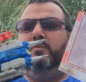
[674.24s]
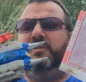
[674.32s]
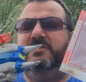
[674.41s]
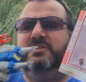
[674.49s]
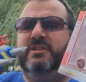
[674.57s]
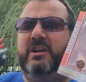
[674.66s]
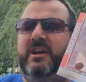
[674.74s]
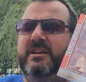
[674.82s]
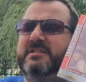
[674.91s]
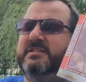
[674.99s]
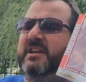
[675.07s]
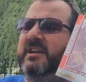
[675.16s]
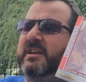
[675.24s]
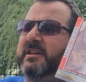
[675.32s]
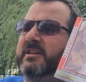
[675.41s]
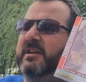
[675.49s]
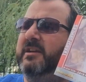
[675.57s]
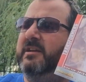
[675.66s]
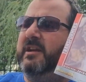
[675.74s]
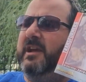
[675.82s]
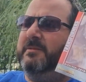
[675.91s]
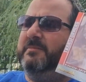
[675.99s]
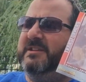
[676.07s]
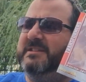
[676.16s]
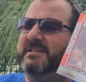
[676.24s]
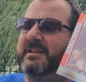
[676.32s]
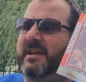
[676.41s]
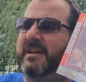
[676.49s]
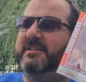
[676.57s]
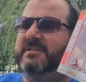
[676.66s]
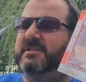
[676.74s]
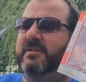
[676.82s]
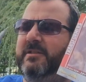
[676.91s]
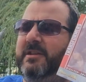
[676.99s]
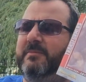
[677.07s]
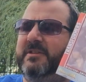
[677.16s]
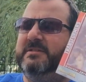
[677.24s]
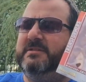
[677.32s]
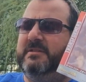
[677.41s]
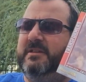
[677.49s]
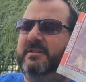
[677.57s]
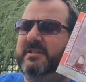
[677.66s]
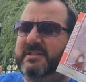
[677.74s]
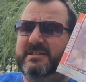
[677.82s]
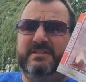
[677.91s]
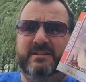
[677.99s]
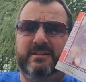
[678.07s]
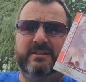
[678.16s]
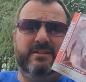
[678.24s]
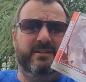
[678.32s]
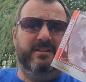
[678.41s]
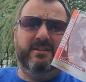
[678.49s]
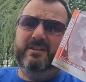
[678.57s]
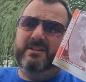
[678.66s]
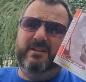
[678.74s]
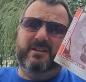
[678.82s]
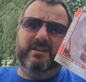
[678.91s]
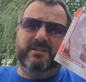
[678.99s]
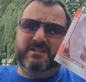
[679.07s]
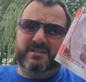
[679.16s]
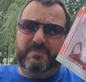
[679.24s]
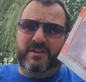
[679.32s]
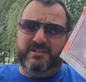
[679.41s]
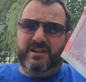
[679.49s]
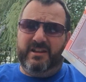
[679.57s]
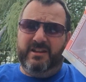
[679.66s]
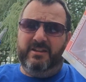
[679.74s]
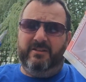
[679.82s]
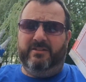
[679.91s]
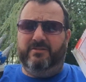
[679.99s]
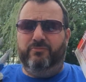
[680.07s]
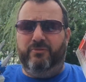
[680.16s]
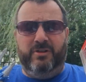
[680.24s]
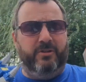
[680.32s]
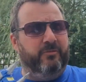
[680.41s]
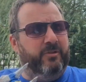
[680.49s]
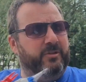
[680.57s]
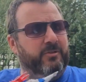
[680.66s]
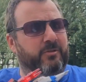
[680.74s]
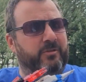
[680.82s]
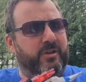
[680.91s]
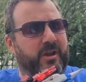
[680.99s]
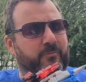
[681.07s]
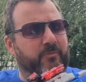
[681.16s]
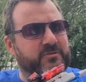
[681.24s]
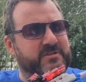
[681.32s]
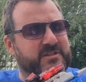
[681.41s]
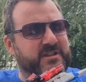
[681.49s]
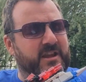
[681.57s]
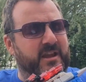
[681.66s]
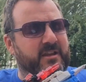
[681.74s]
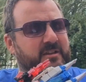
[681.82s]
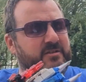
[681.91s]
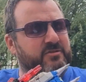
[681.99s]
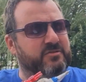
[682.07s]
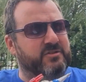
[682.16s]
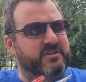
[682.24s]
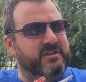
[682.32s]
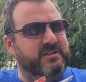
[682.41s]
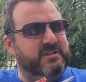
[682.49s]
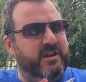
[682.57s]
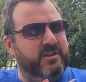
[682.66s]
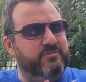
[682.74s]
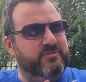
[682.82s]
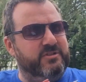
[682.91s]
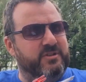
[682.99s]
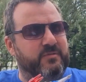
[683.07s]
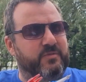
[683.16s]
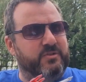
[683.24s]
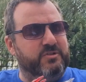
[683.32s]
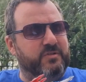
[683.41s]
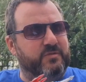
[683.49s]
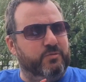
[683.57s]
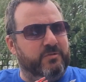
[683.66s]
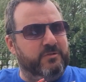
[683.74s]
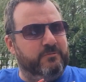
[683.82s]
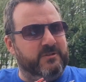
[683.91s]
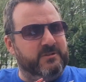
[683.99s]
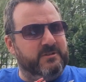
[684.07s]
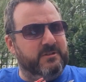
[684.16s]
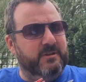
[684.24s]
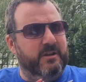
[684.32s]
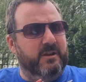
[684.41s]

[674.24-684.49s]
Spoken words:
which has a headmaster and a target master, and this thing is spectacular. Really, really good. I wanted to get just the Titans Return version of Twin Twist,